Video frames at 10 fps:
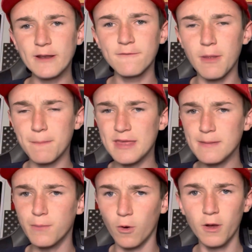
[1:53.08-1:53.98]
of the
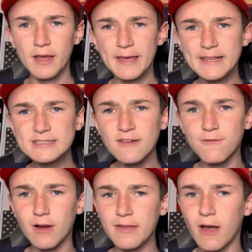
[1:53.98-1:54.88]
people. He's
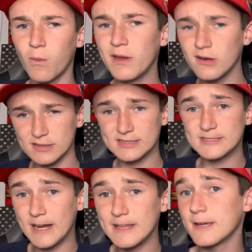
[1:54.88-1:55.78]
afraid that we are
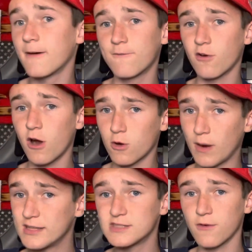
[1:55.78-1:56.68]
standing up for our
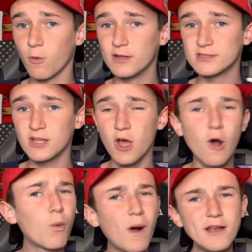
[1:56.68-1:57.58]
rights for once.
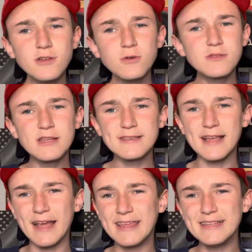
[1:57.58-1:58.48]
Why do you think
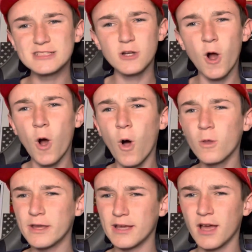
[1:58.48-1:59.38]
that he is
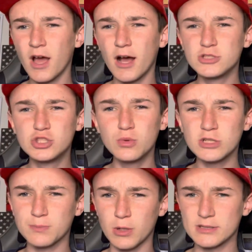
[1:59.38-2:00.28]
calling a
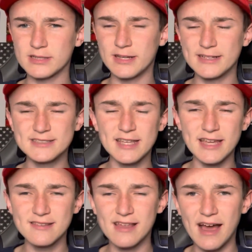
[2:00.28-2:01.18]
Jewish person and
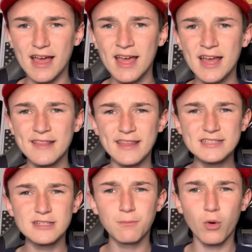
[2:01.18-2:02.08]
saying that they
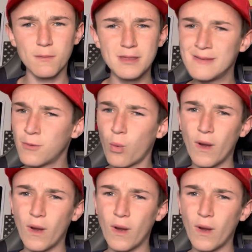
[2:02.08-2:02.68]
support people